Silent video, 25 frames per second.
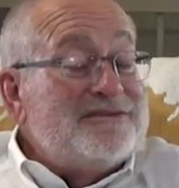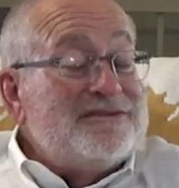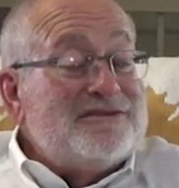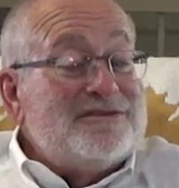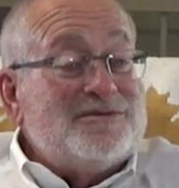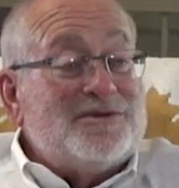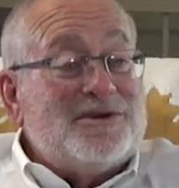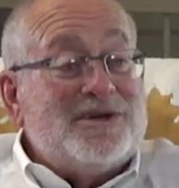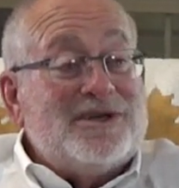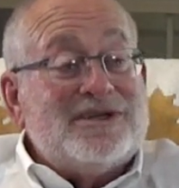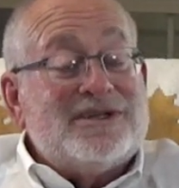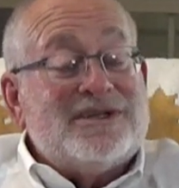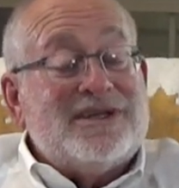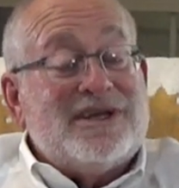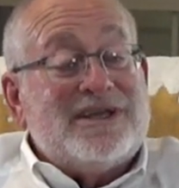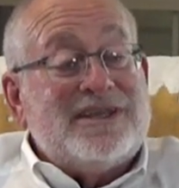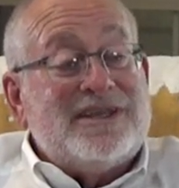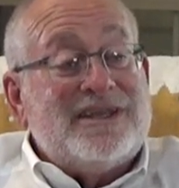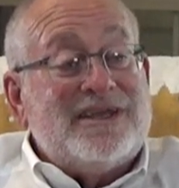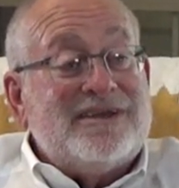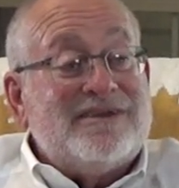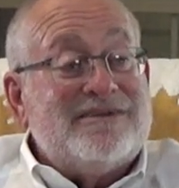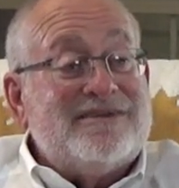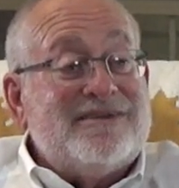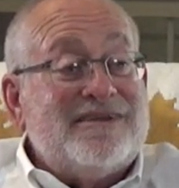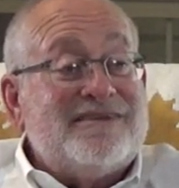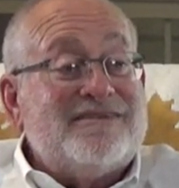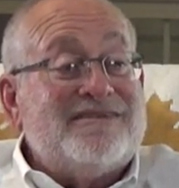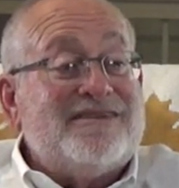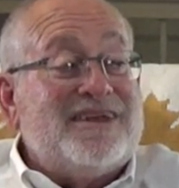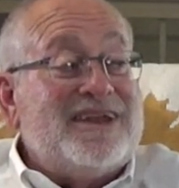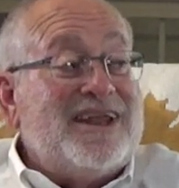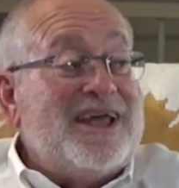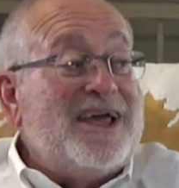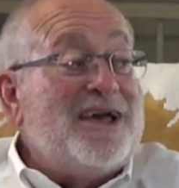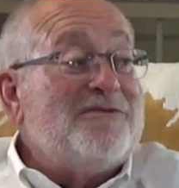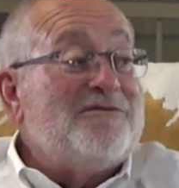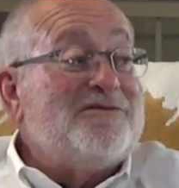Well, I think
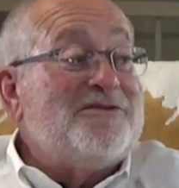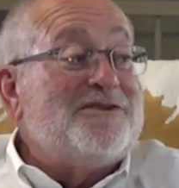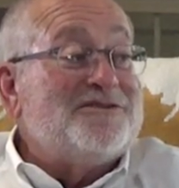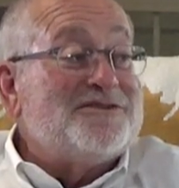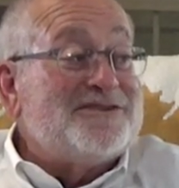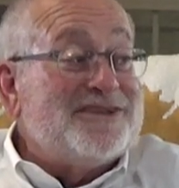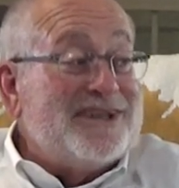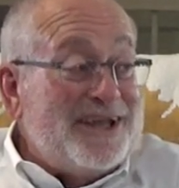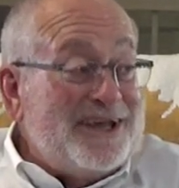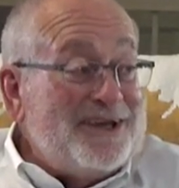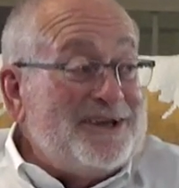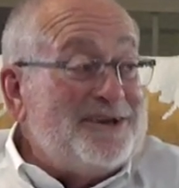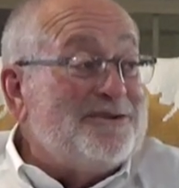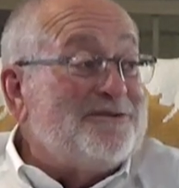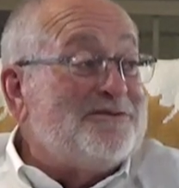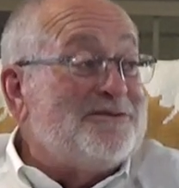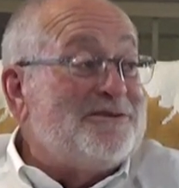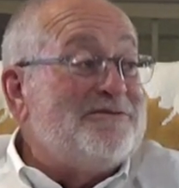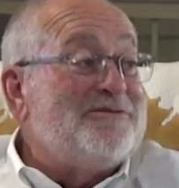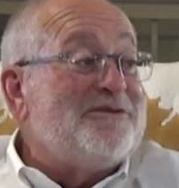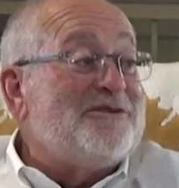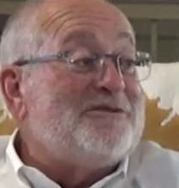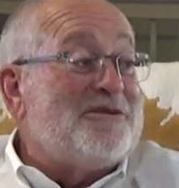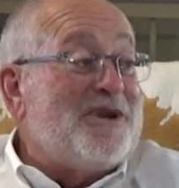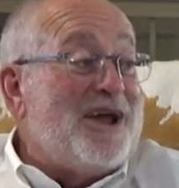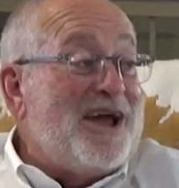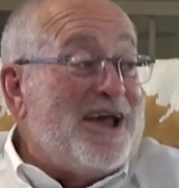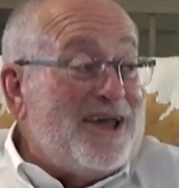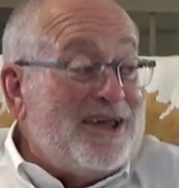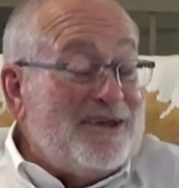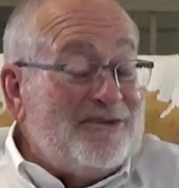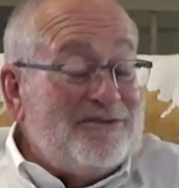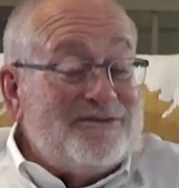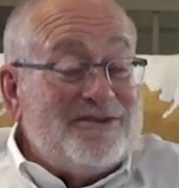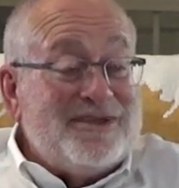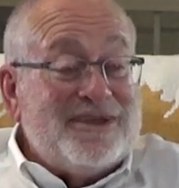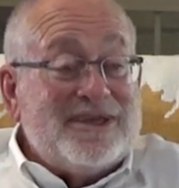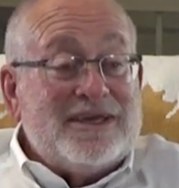16 and a half years later, we've
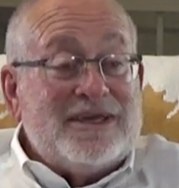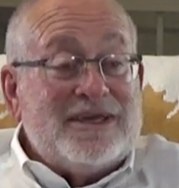arrived.